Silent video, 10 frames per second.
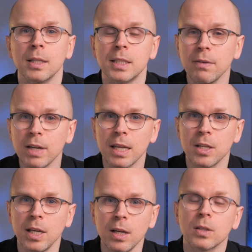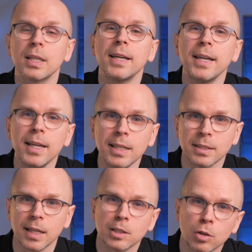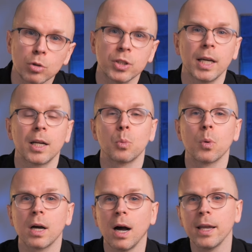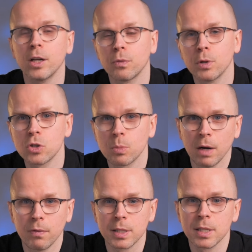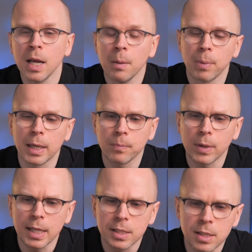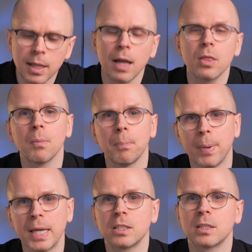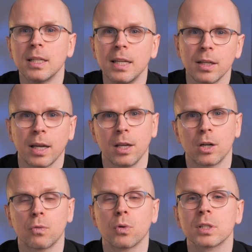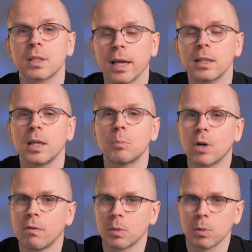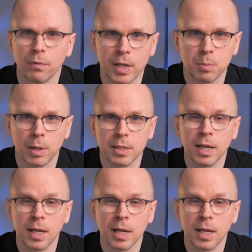Dividend yield is associated with higher future profits, but it's not the best indicator for selecting profitable investments.